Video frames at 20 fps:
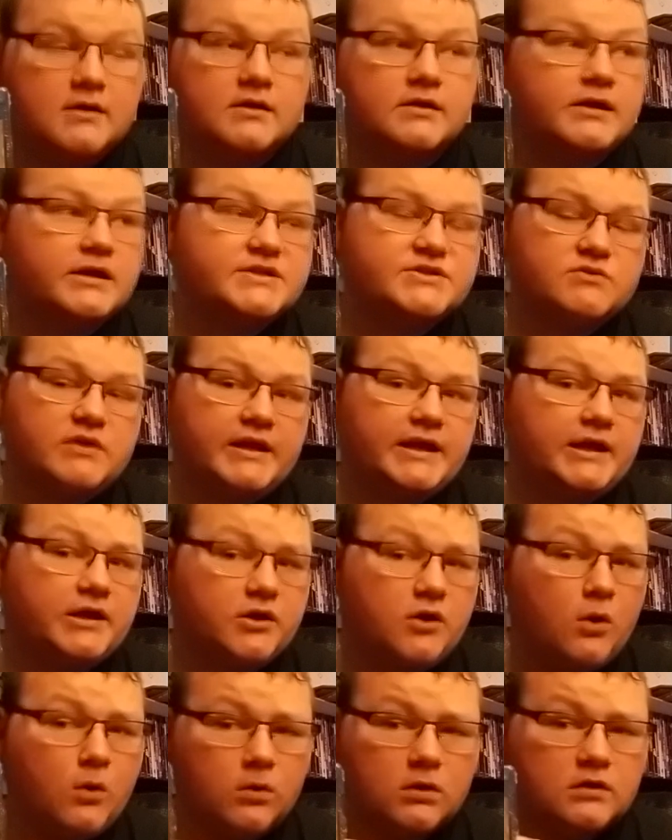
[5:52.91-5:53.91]
and I do like a
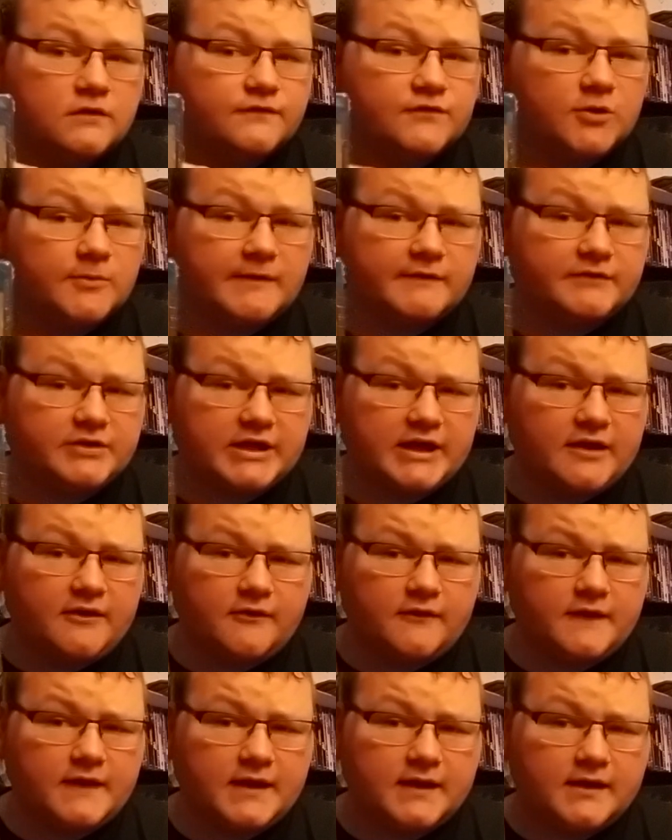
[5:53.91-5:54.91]
good horror film every now
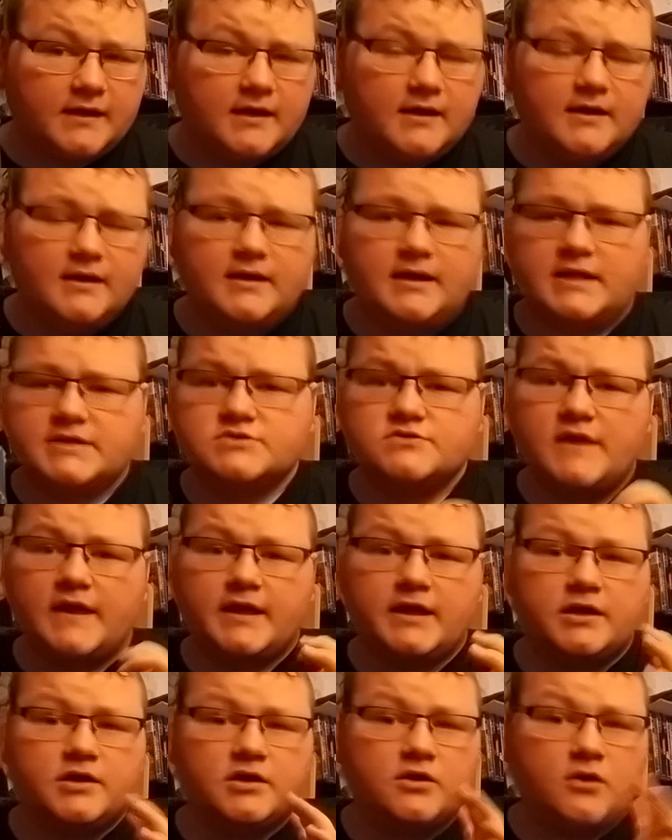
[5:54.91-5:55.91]
and then, and I do like
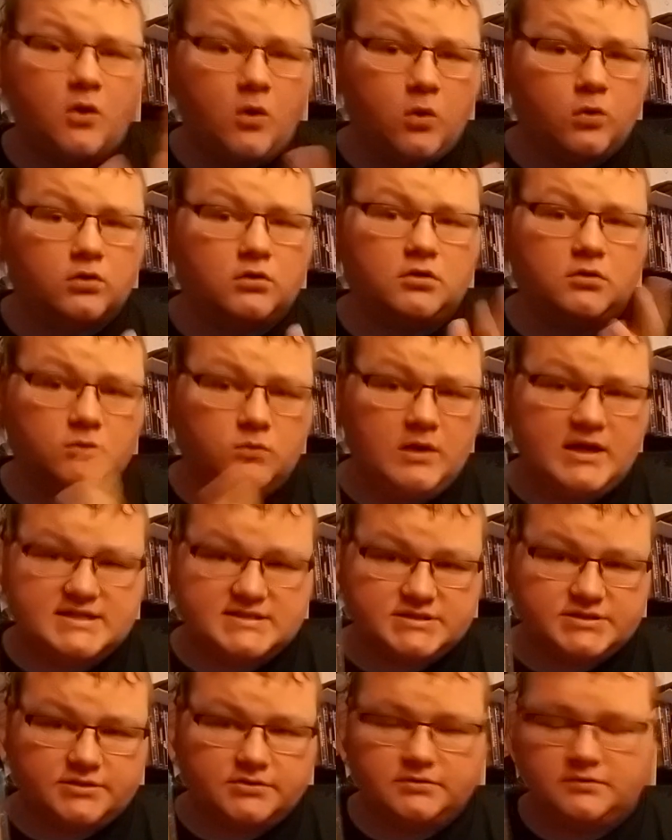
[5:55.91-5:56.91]
a good horror
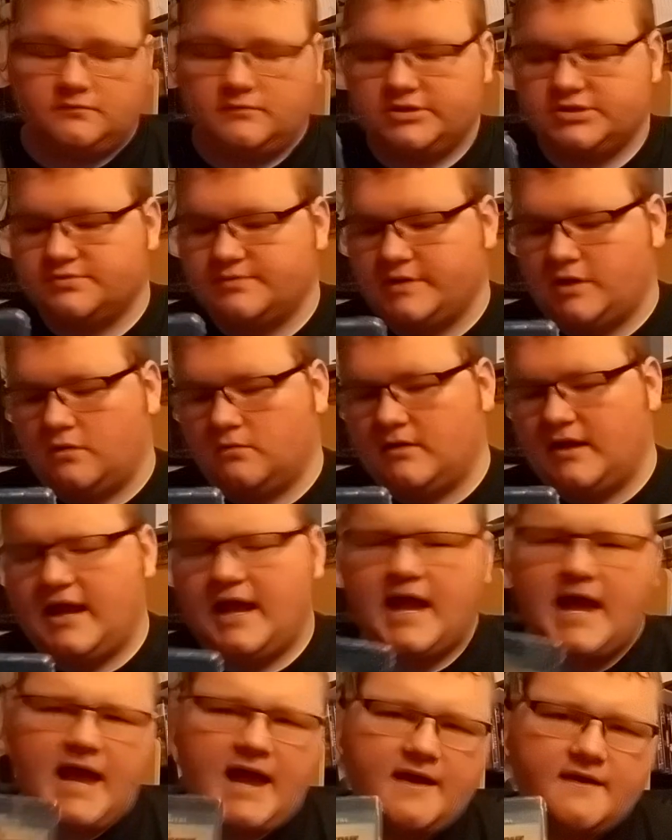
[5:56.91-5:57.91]
western, which we don't
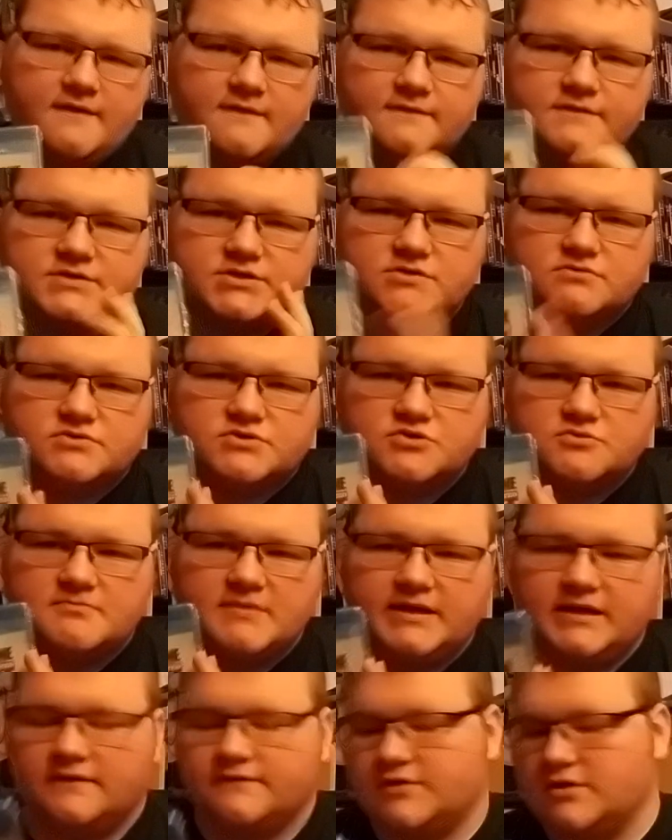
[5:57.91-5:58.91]
have too
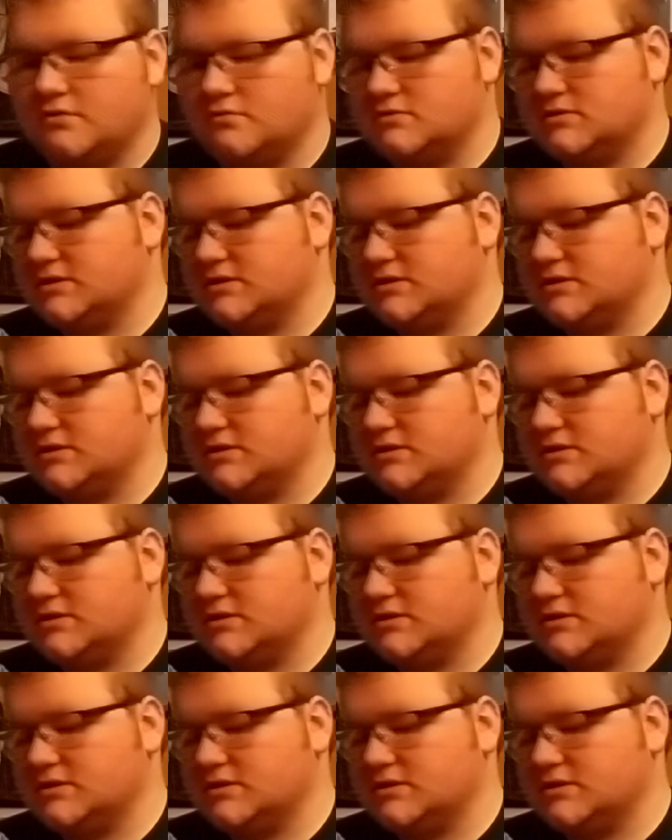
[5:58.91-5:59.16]
many of those.